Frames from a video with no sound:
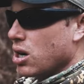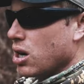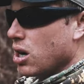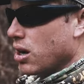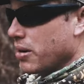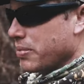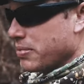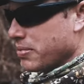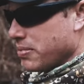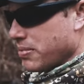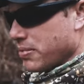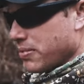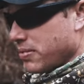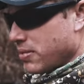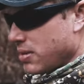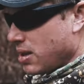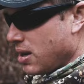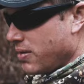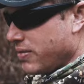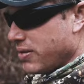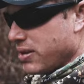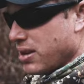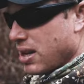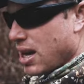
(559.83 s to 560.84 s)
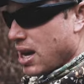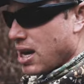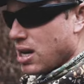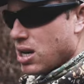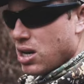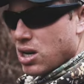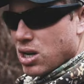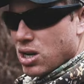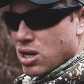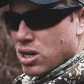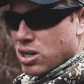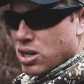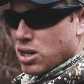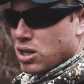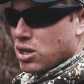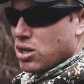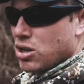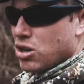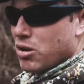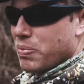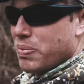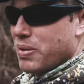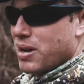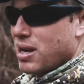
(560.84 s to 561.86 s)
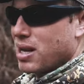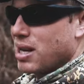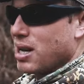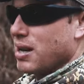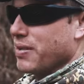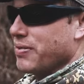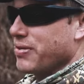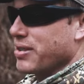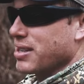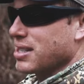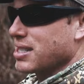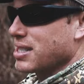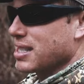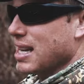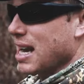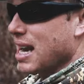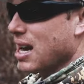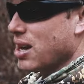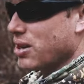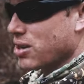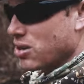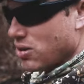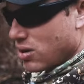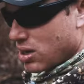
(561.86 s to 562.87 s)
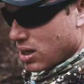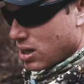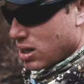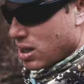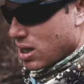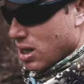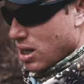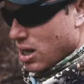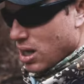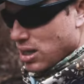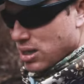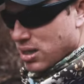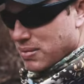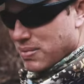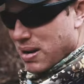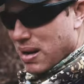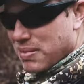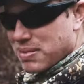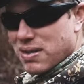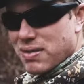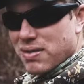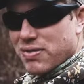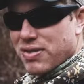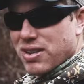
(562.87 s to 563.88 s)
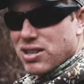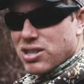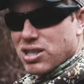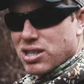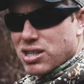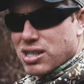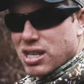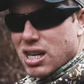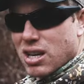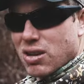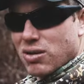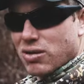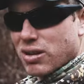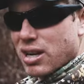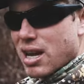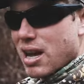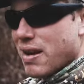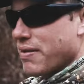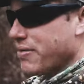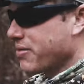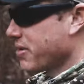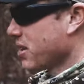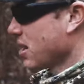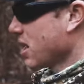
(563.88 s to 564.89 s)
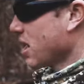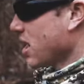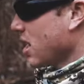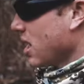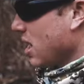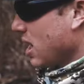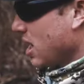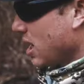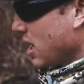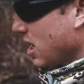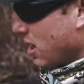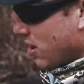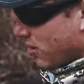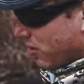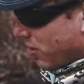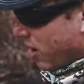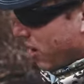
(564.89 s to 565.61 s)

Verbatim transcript: Um, even that the European nymphing style, you can sometimes even fish a single nymph and get it